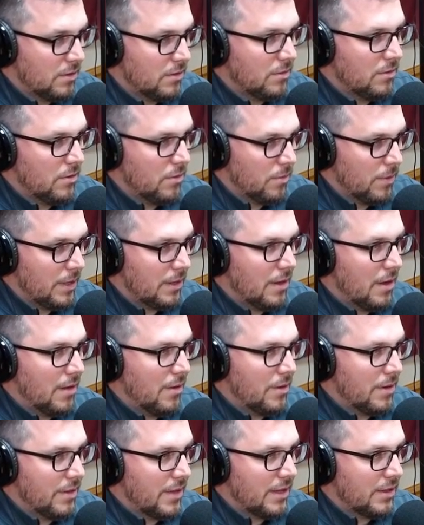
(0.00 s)
you
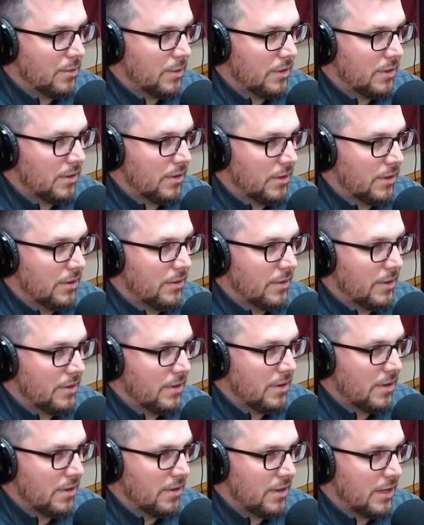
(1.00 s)
reload, and that's what they're doing.
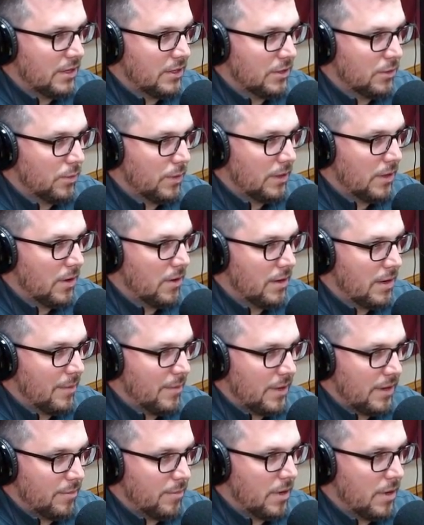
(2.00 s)
They just reloaded. I
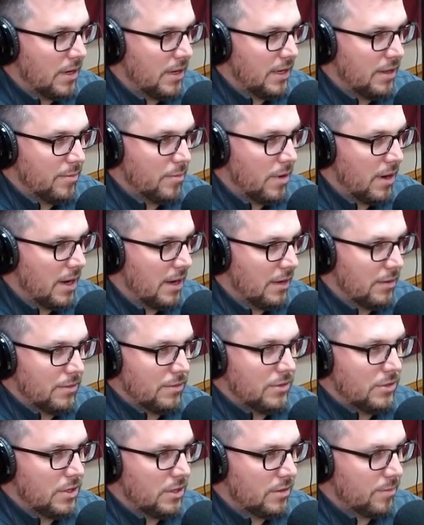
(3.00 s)
mean, Punky's brand new,
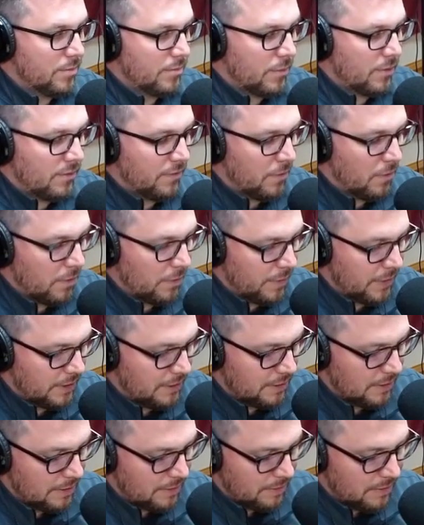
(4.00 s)
and she's performing,
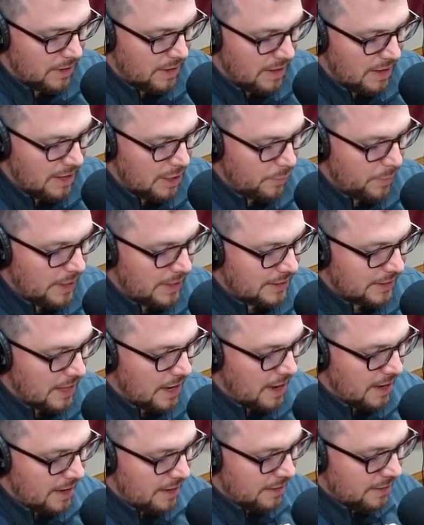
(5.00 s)
so it'll be
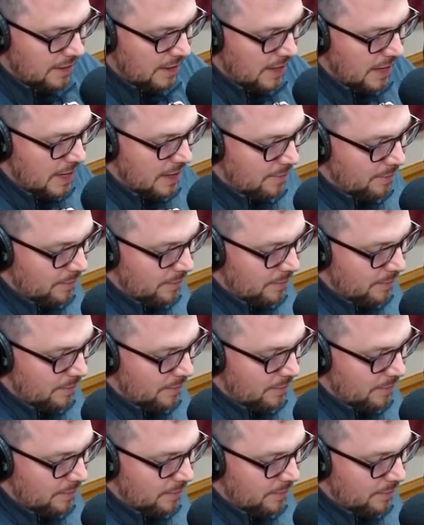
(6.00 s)
exciting. They got a